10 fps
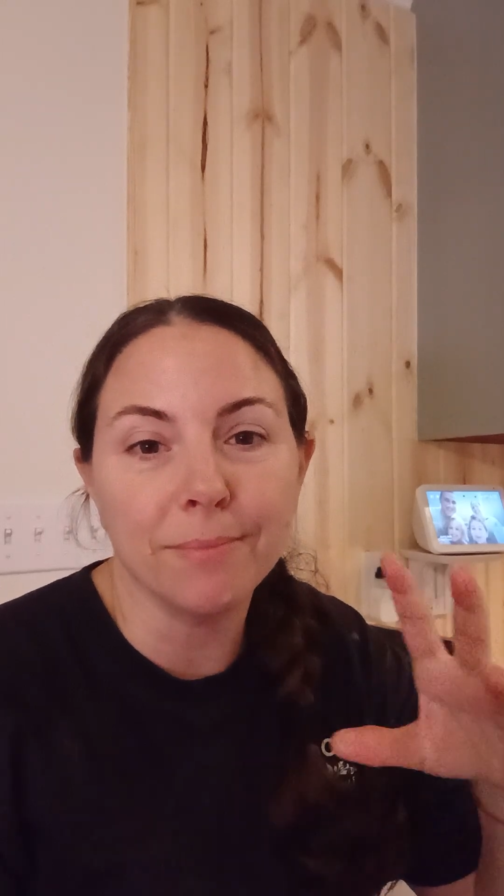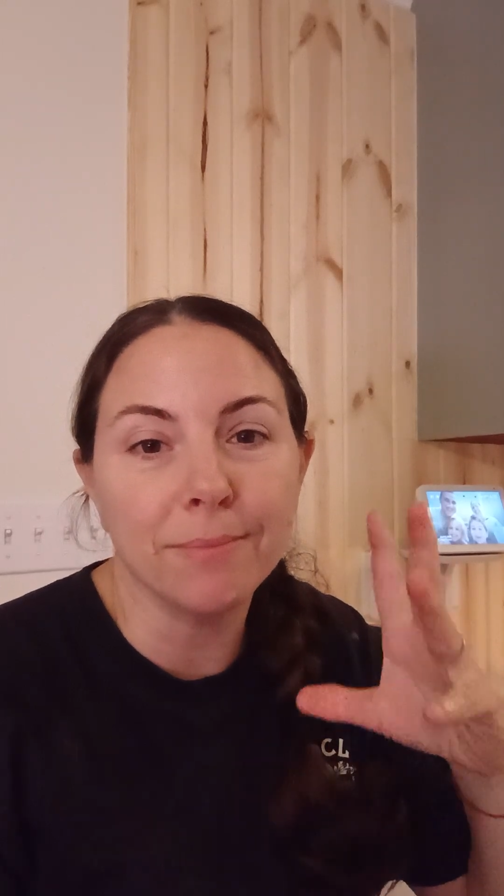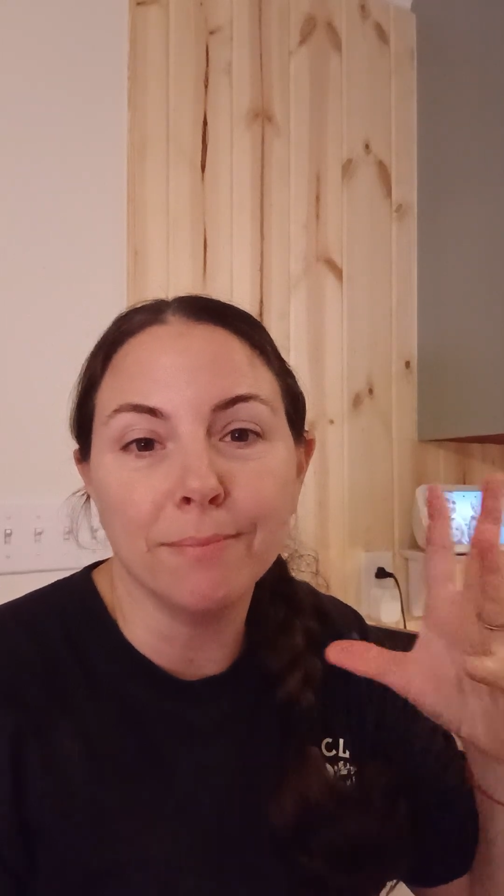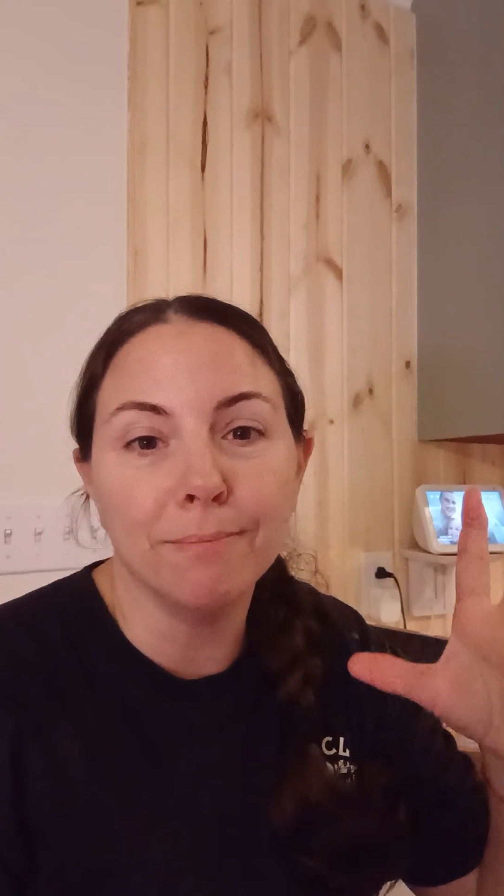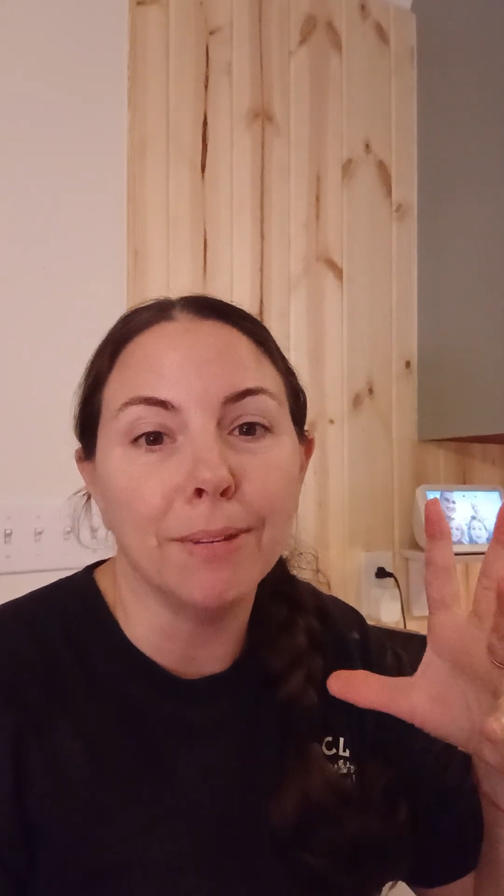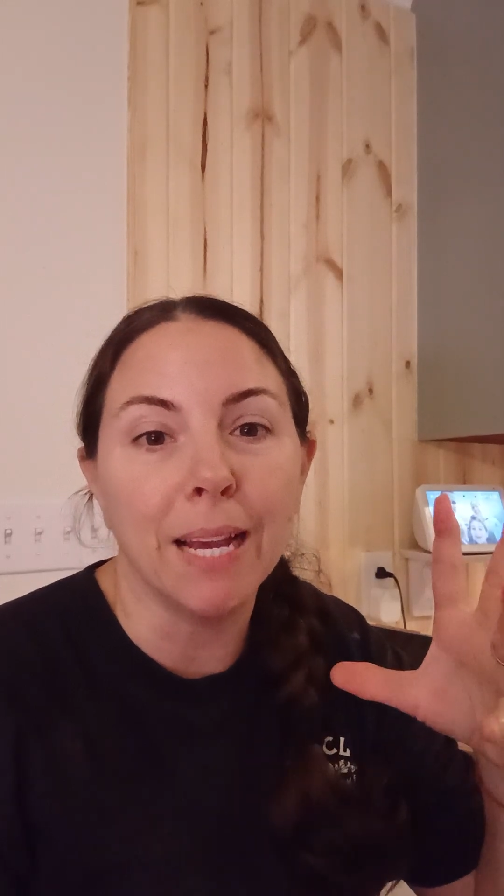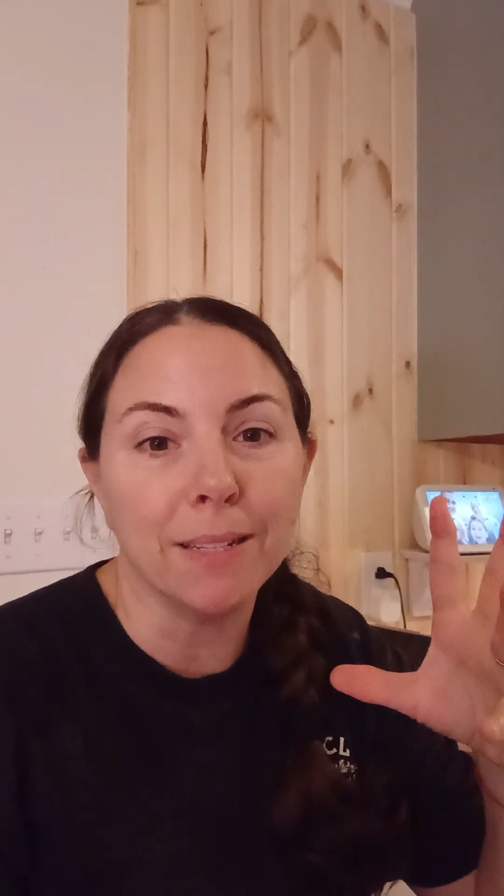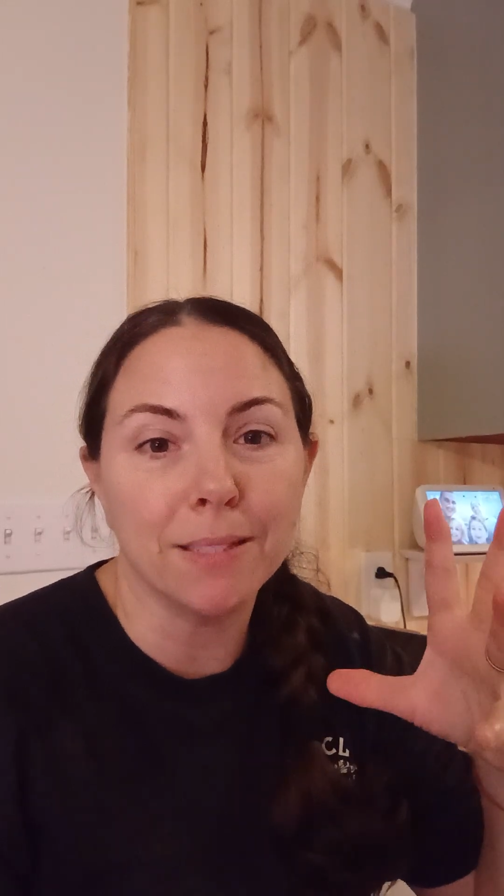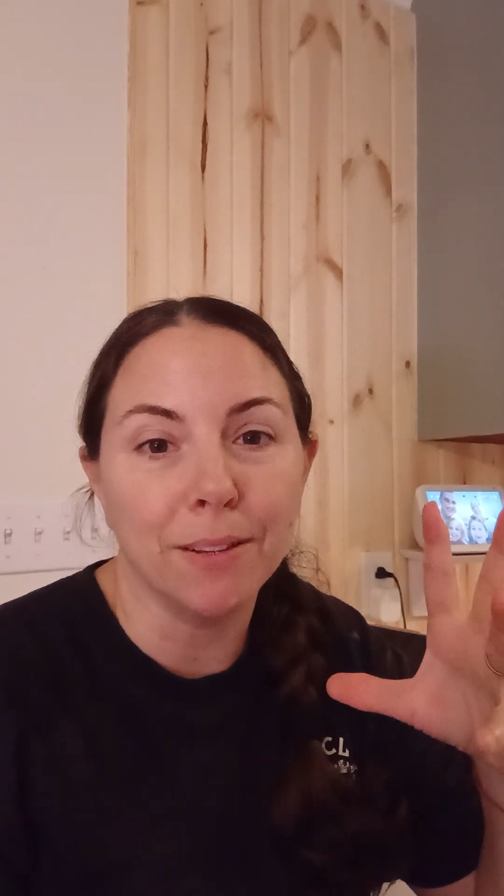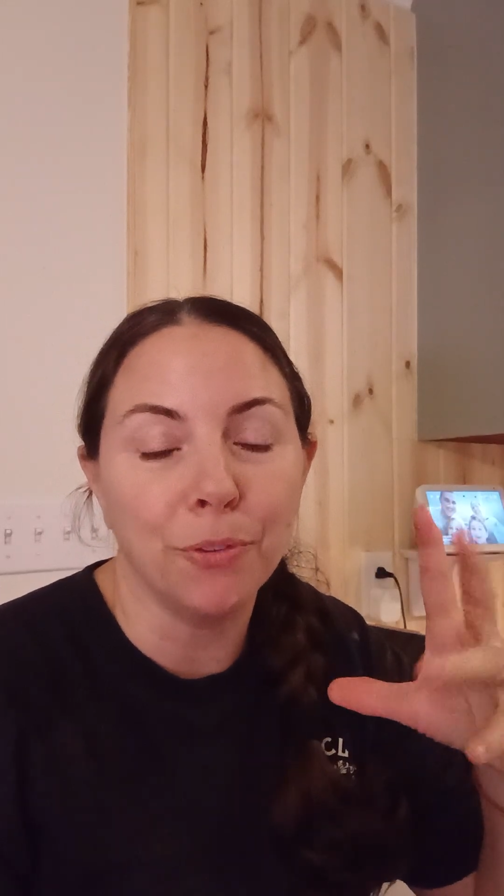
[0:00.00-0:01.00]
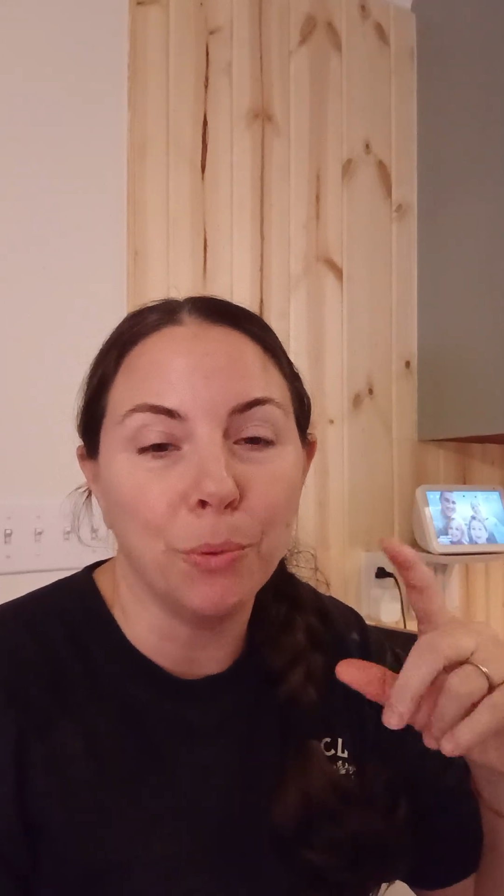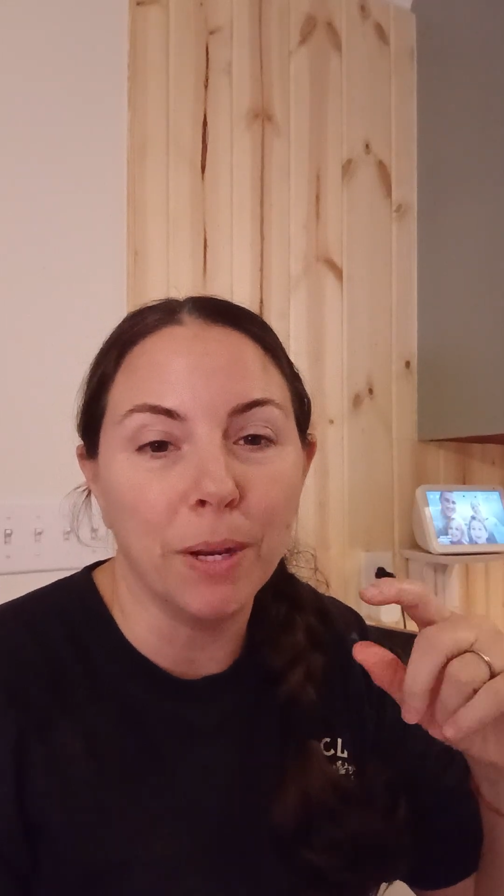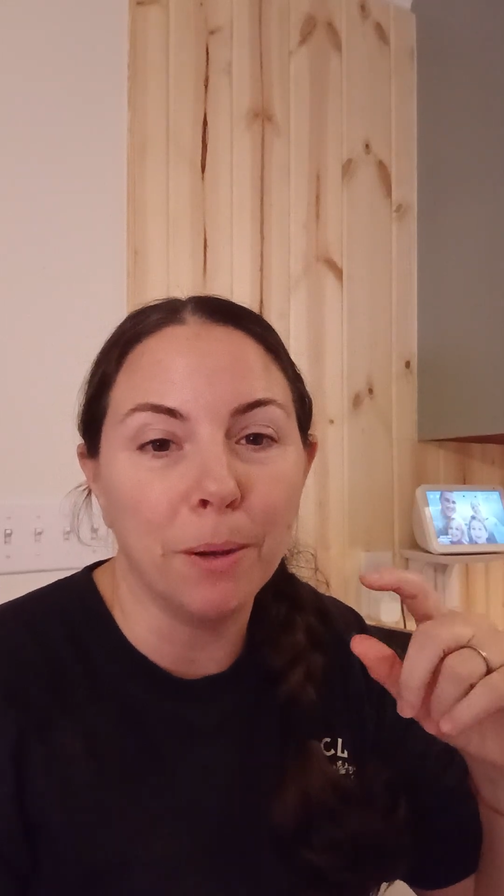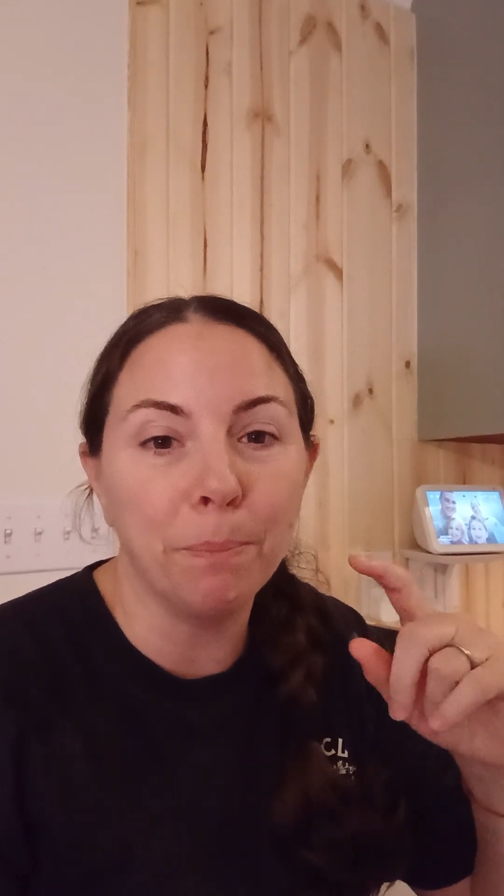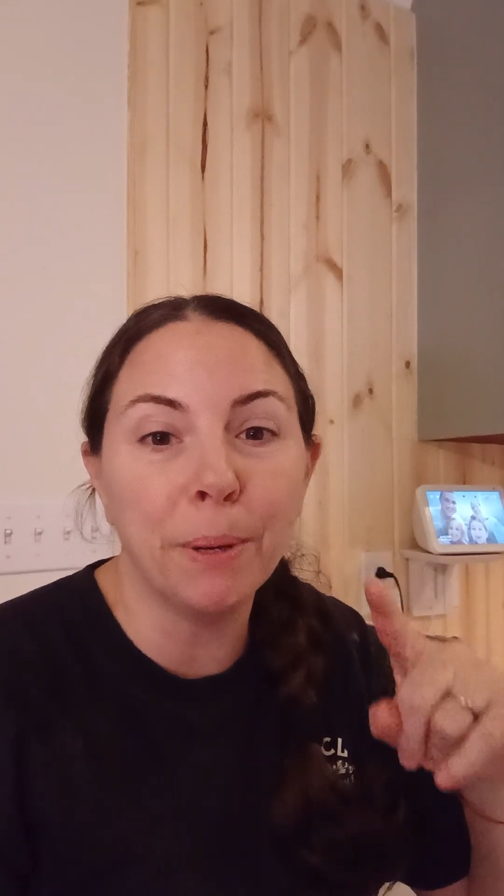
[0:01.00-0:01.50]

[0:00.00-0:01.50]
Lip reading: mess, if you will.